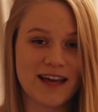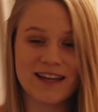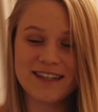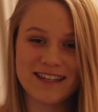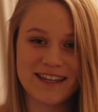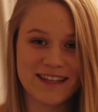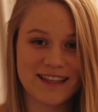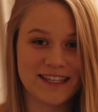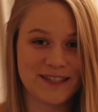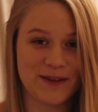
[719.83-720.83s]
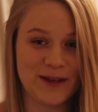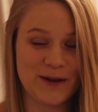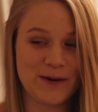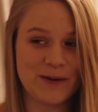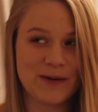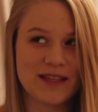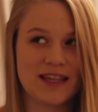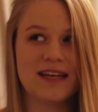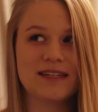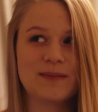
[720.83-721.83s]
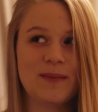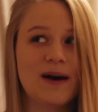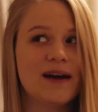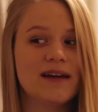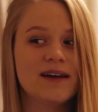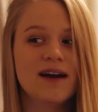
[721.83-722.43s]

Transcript: editing this video that my